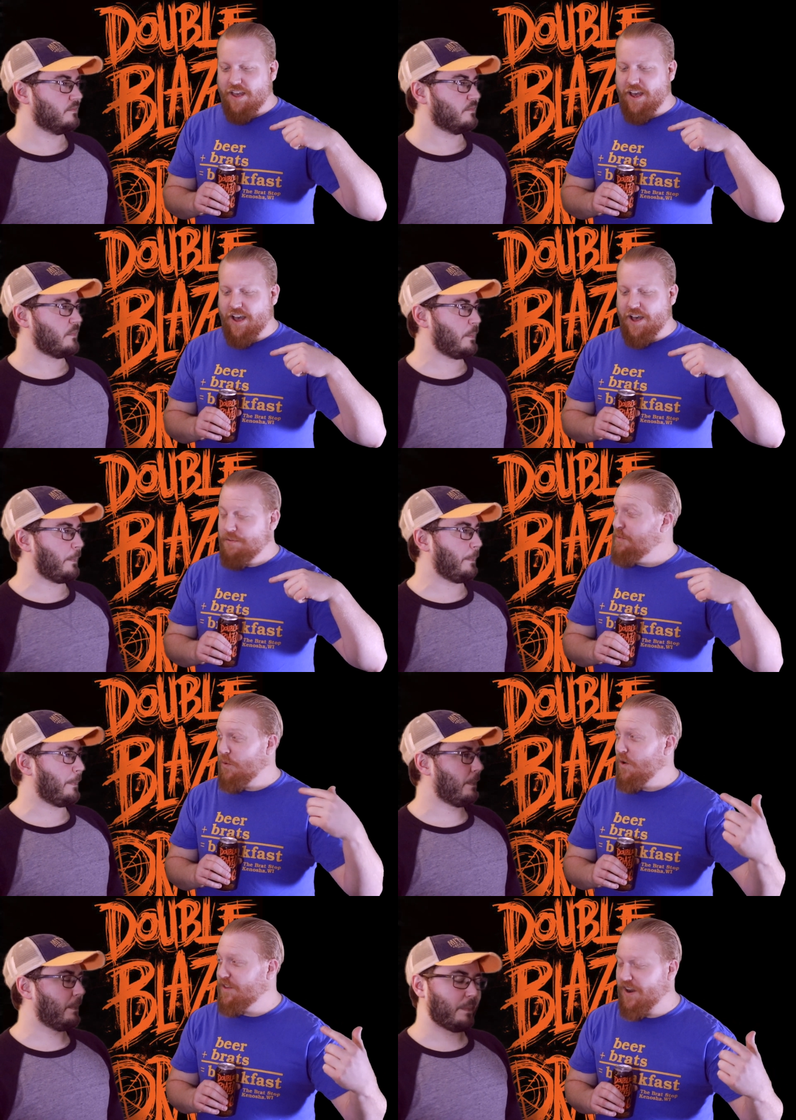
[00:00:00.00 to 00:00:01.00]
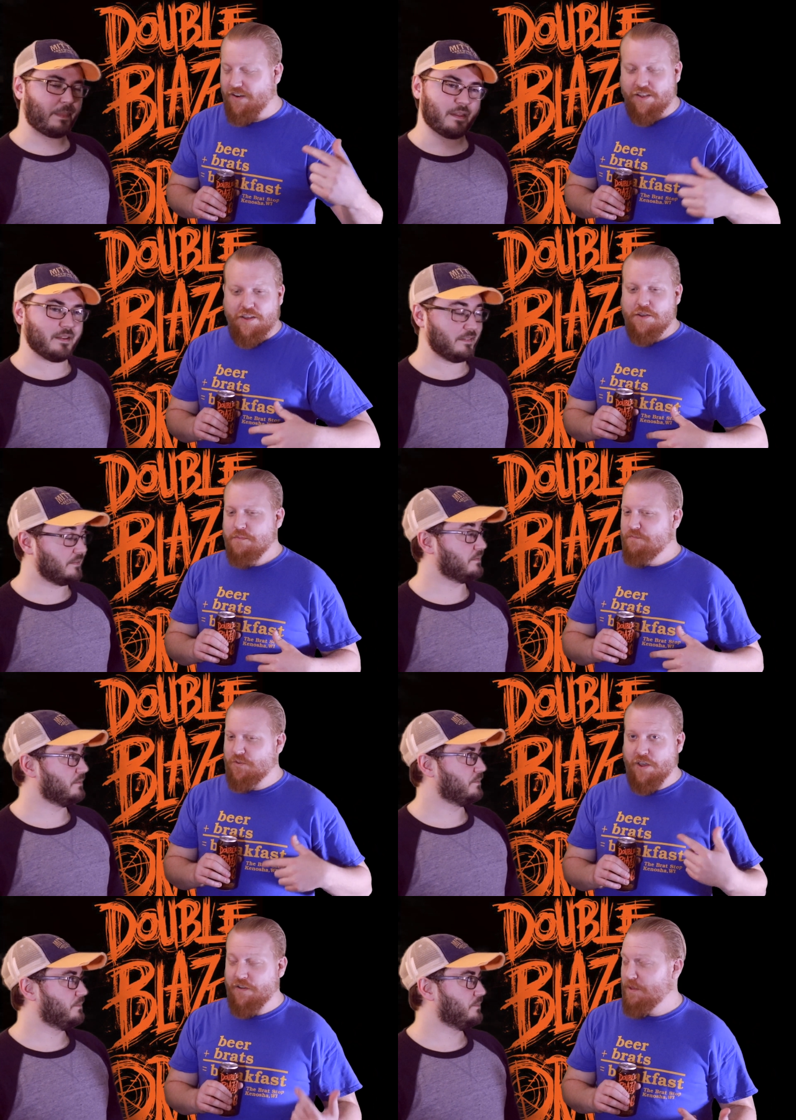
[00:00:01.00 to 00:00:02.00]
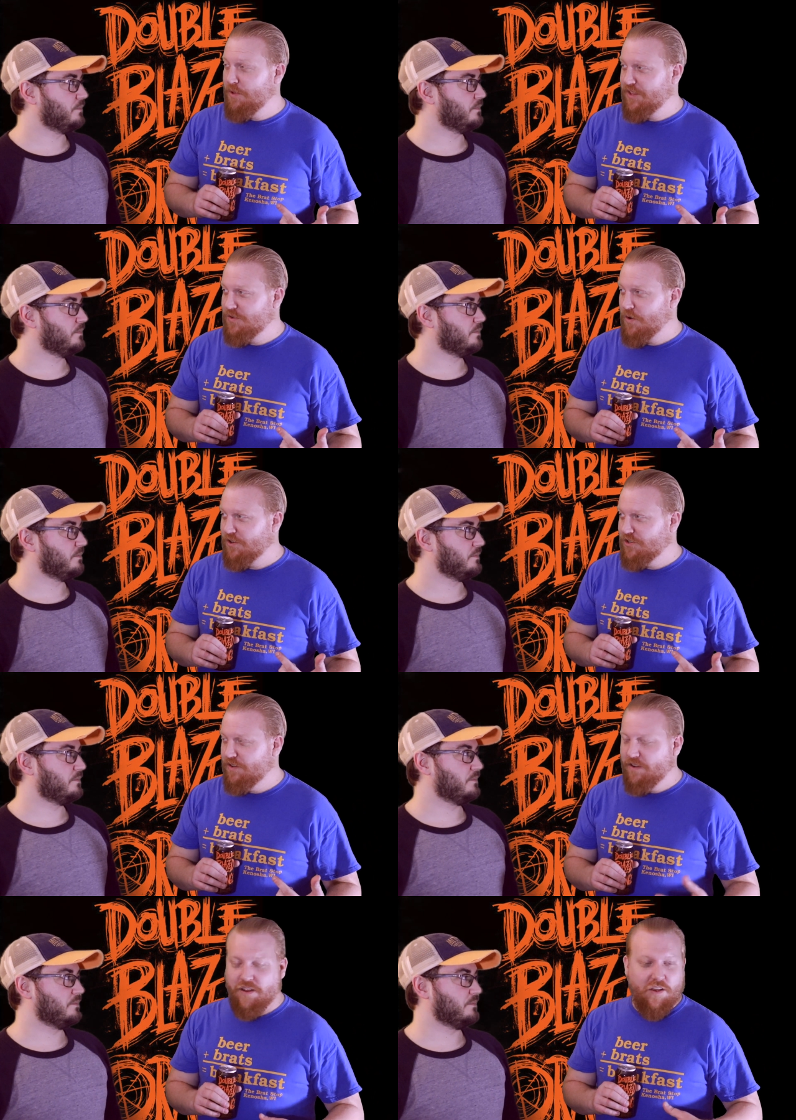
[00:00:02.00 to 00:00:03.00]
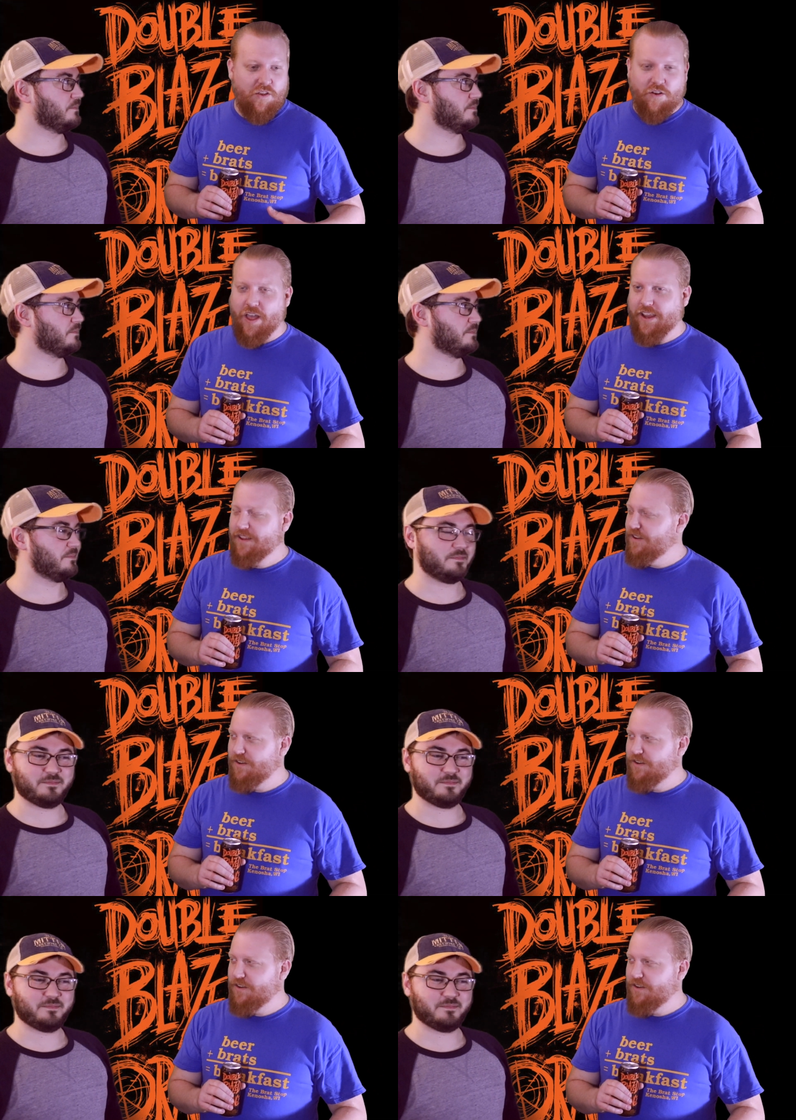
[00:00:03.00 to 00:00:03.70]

Speaker 1: Uh, people work there, do you have any Blazed Orange? They're like,